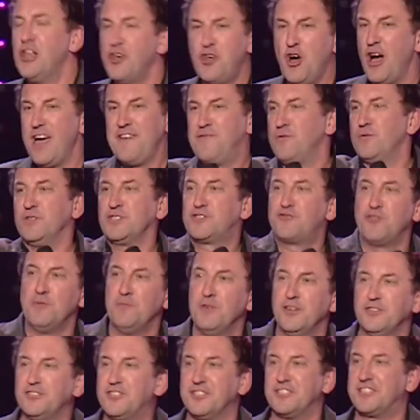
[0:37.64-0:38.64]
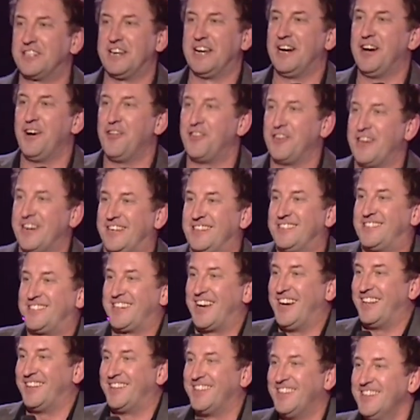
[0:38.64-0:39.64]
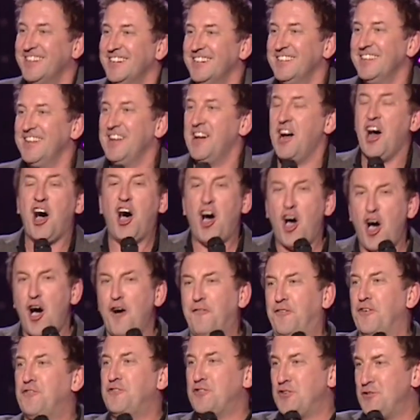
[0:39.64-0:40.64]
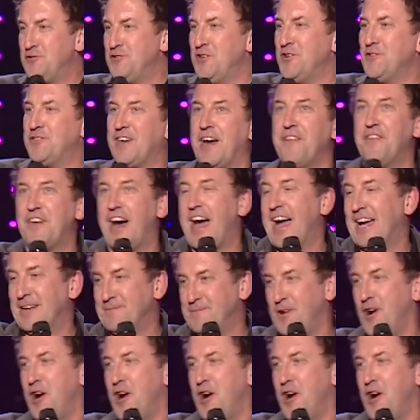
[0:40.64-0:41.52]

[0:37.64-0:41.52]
Not everyone's from London tonight, are they? I can tell. Half of you knew then that Hank